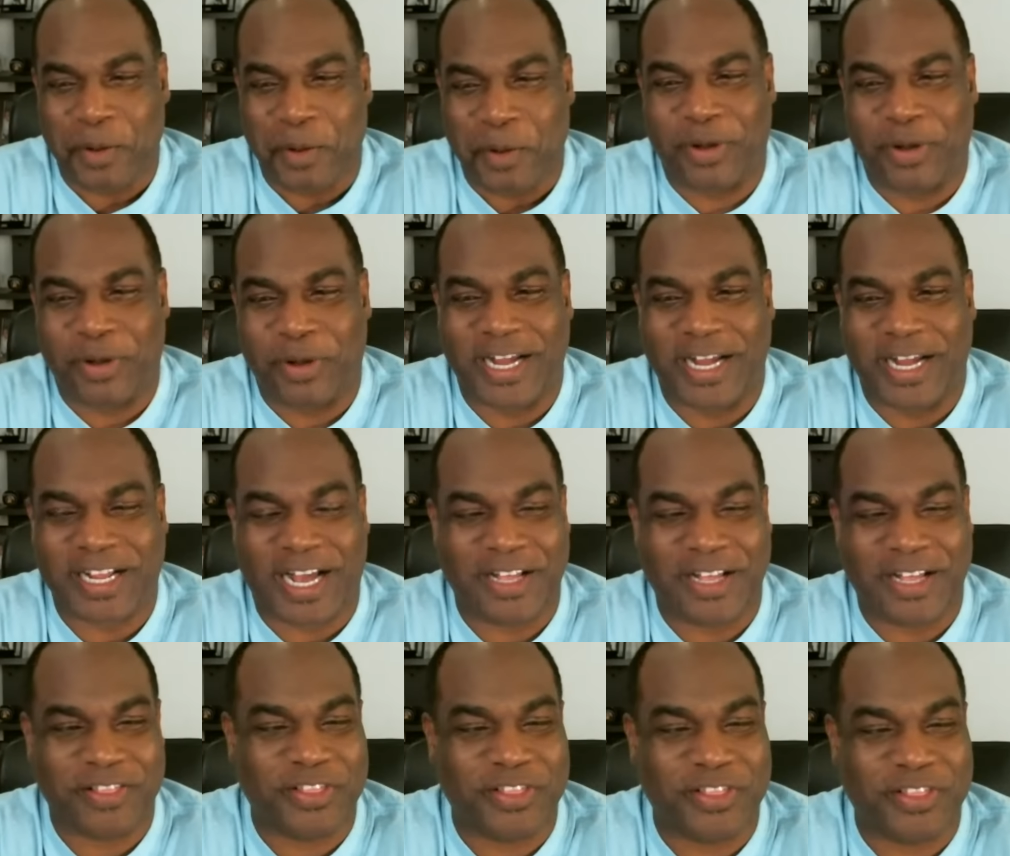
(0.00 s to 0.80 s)

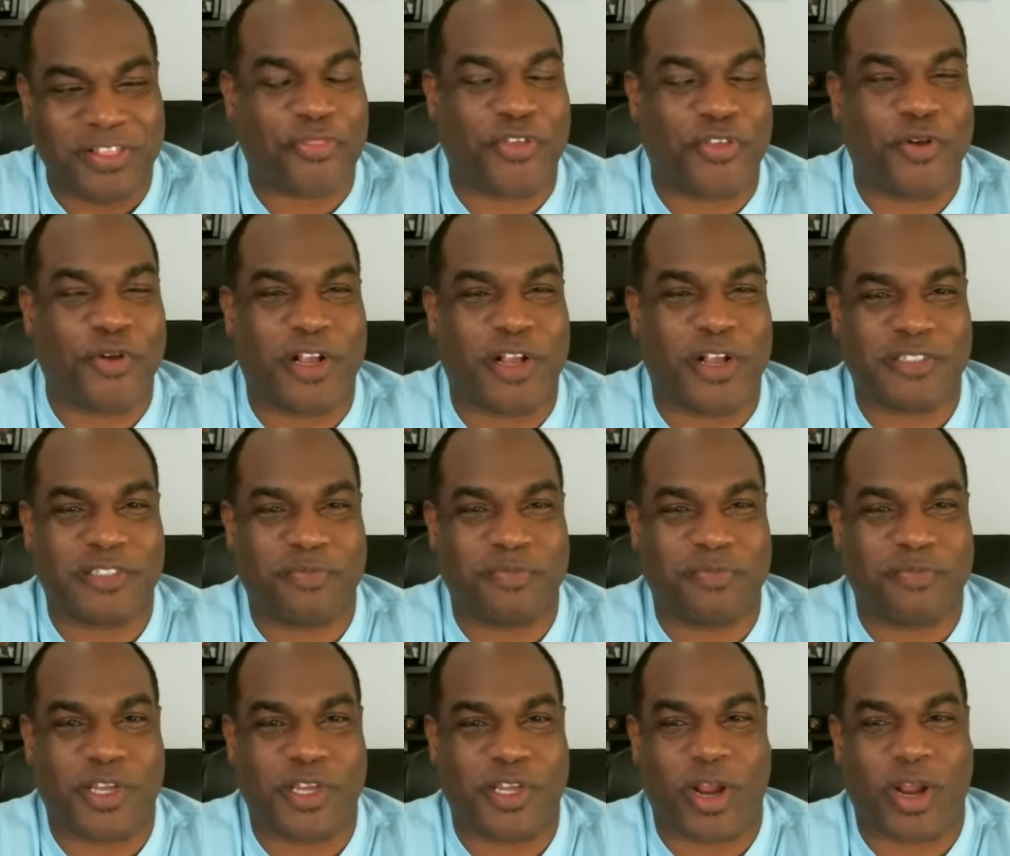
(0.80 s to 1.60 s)
But nothing gives
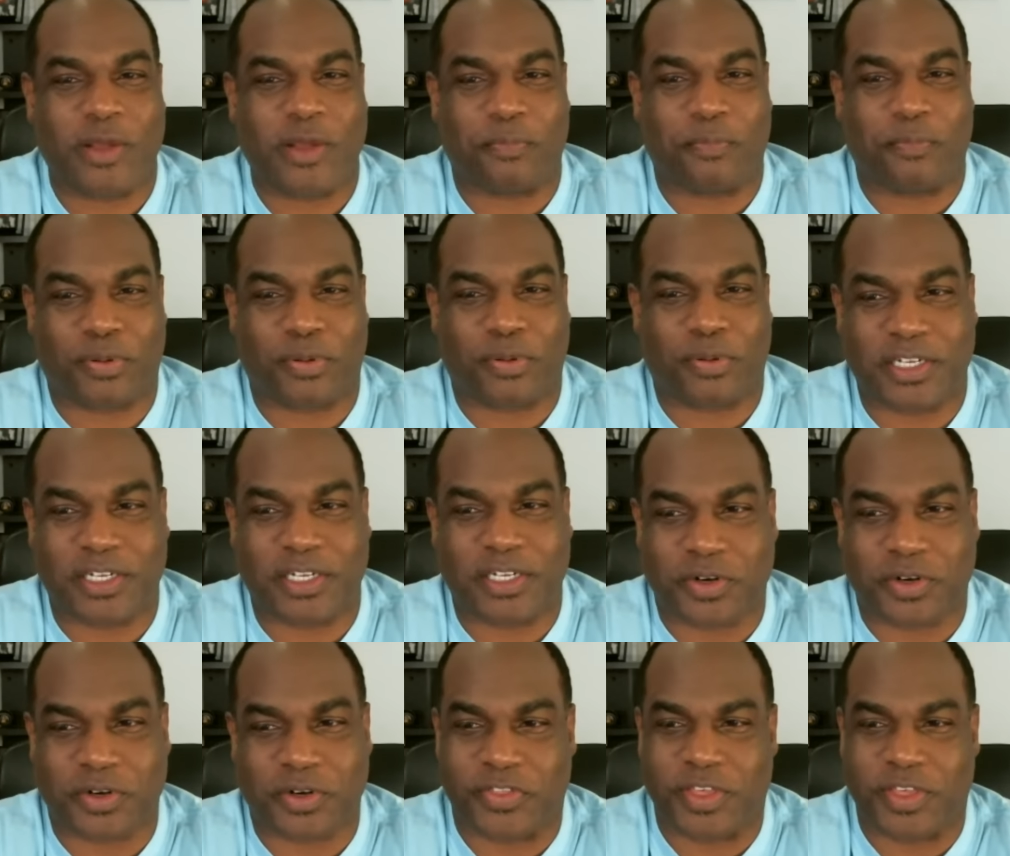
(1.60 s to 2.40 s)
me great
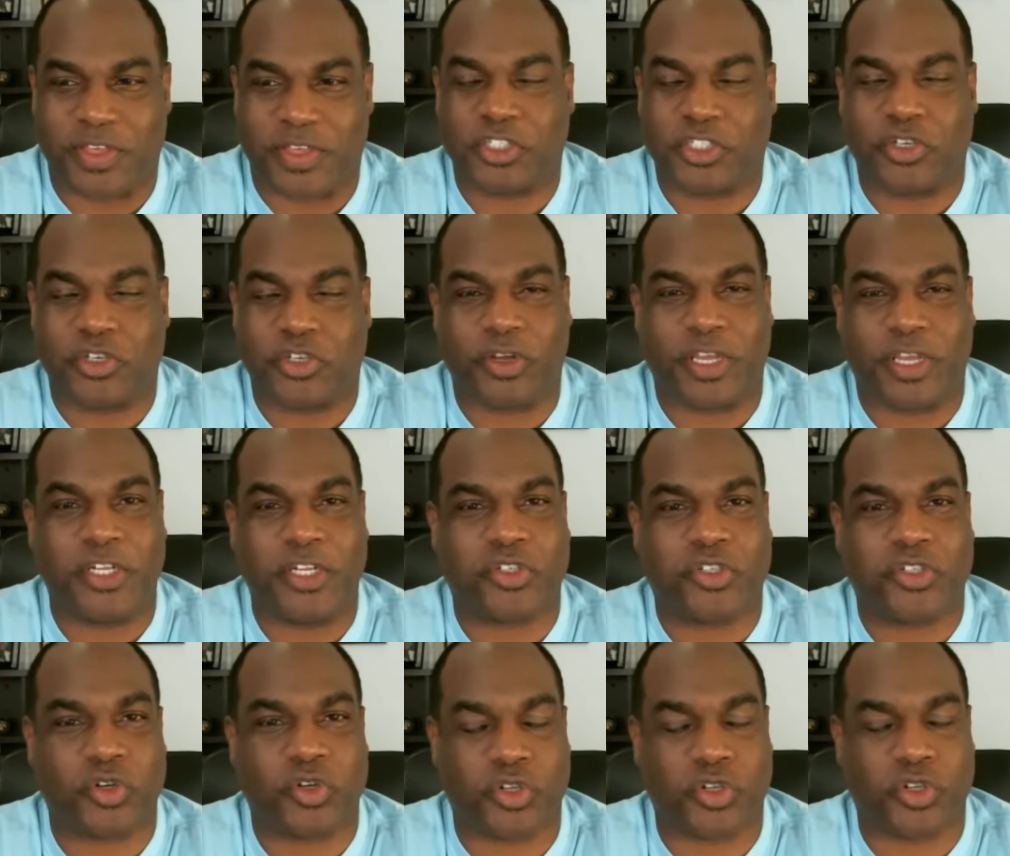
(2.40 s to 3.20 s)
pleasure than to
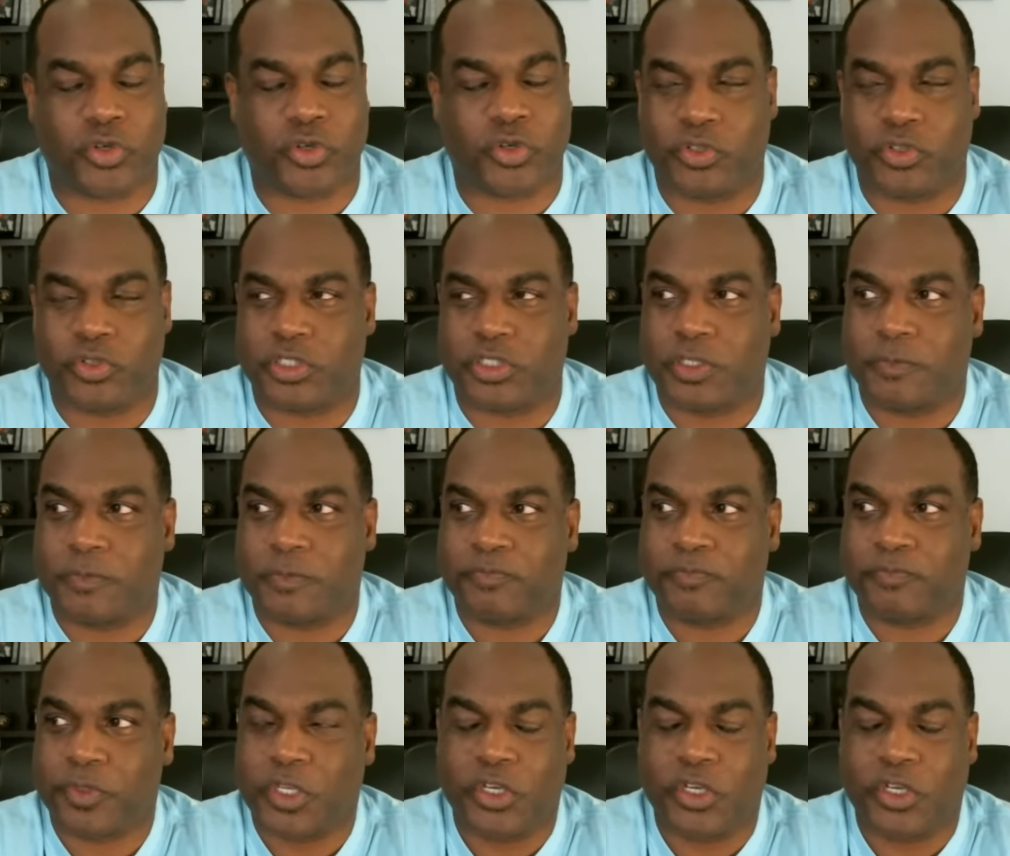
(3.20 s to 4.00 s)
introduce
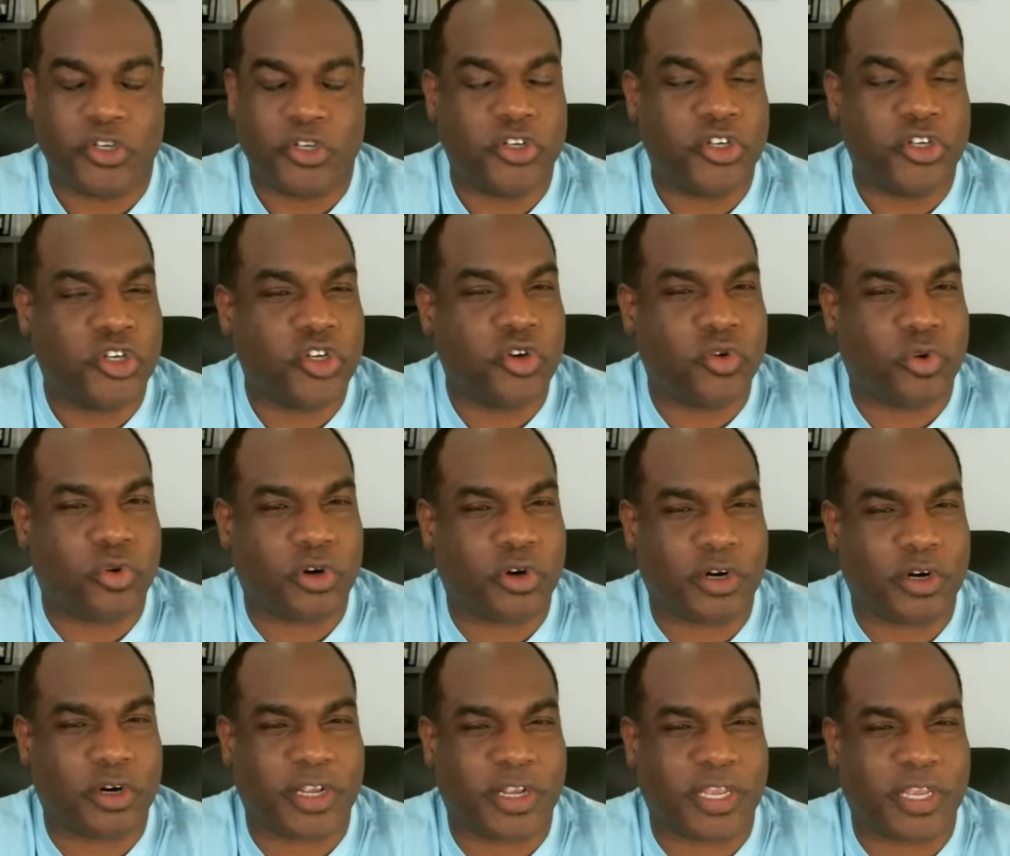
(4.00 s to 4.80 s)

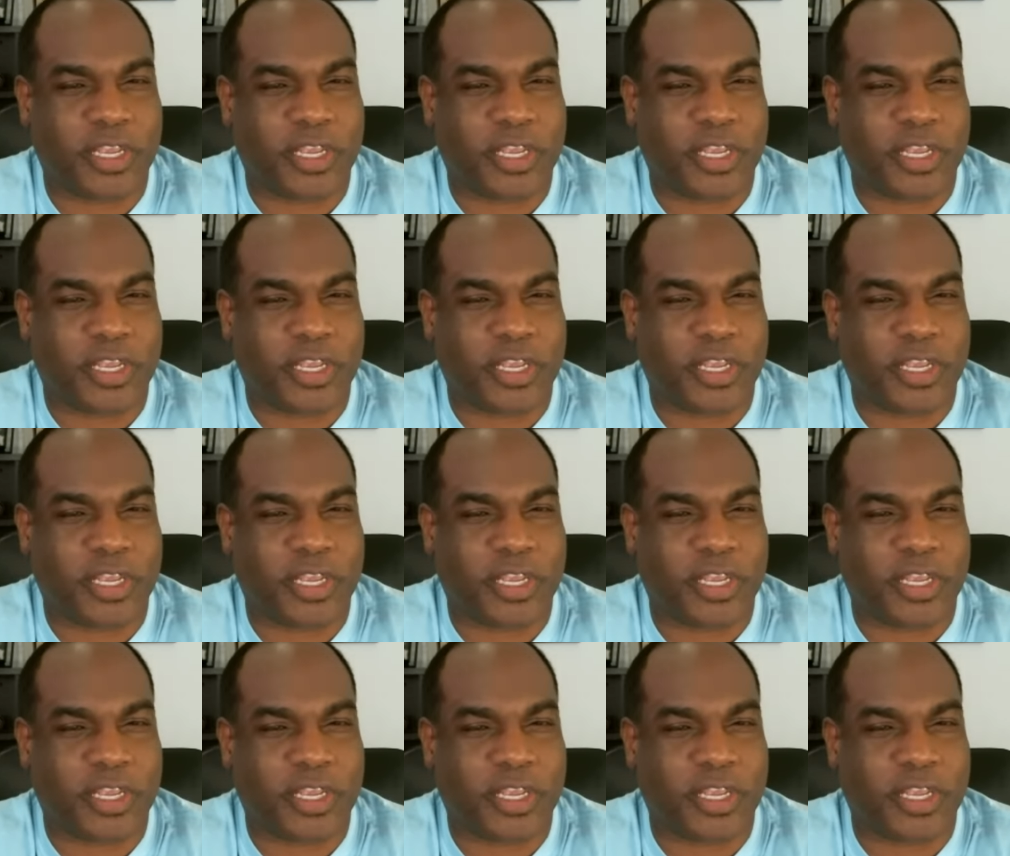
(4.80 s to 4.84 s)
newer,